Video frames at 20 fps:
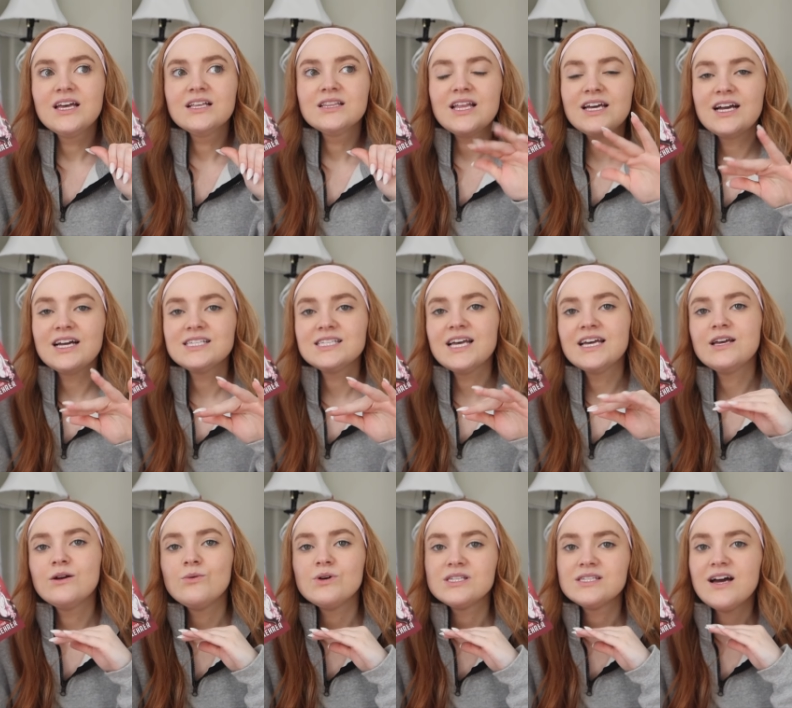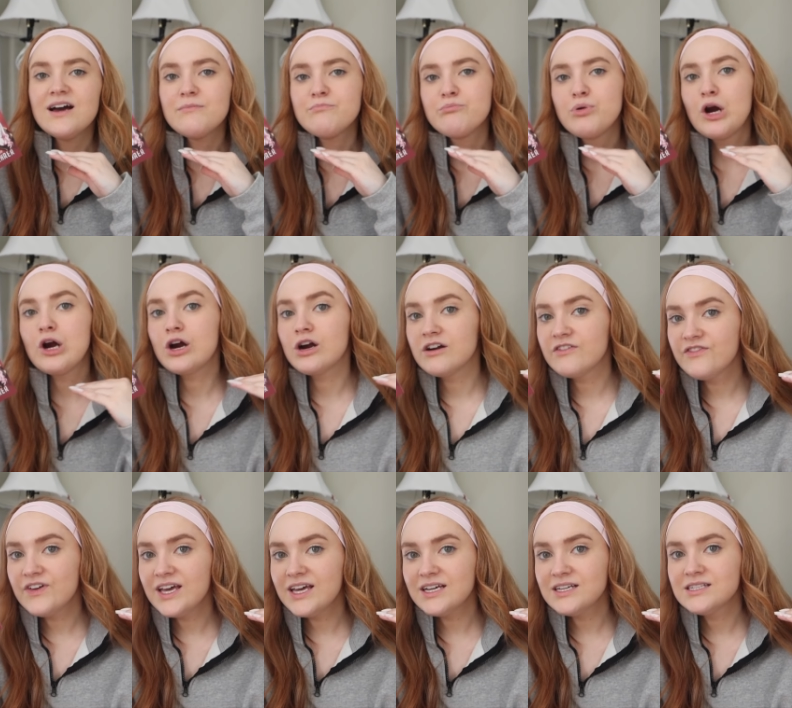Like I said, it was not
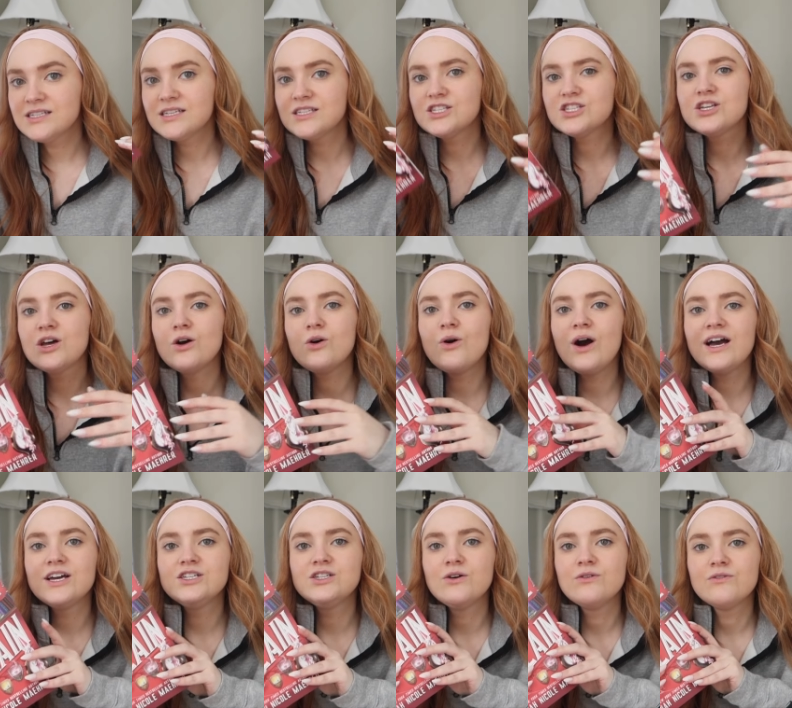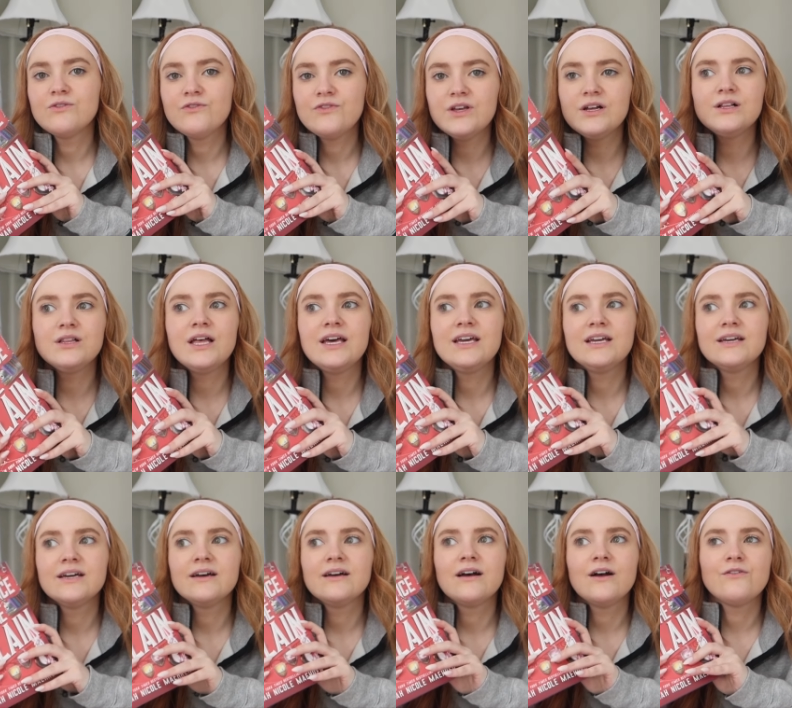perfect, so I don't feel
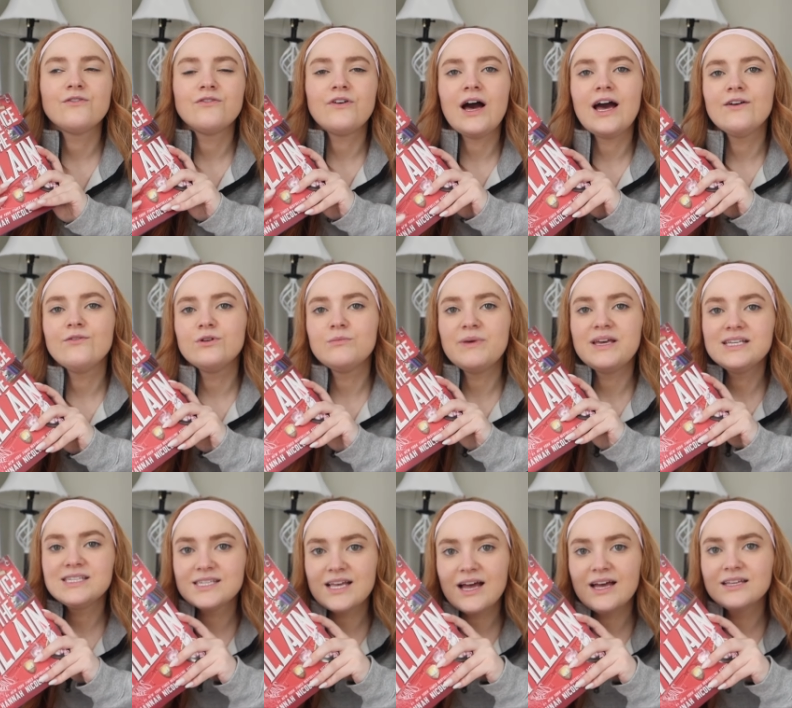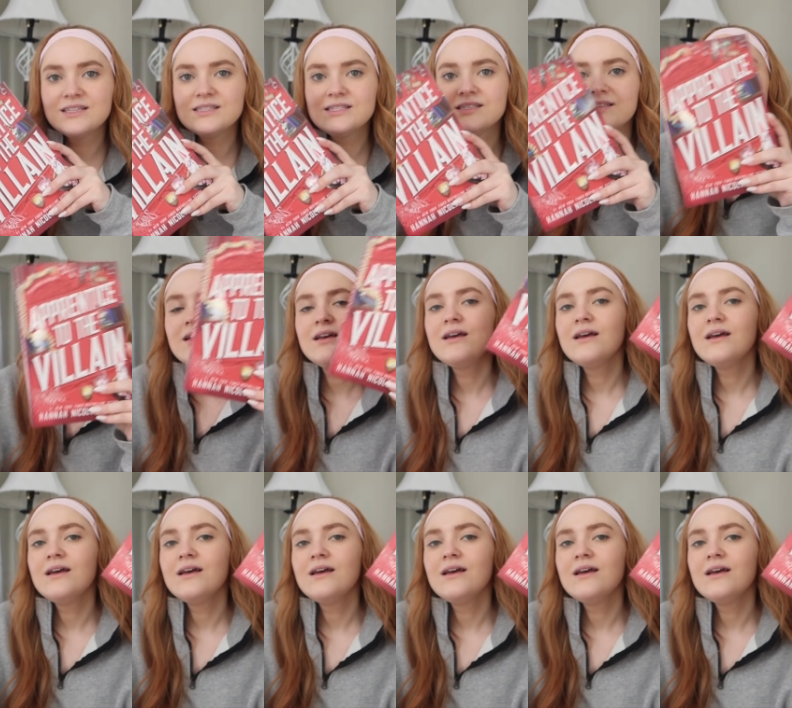like a 5 would make sense,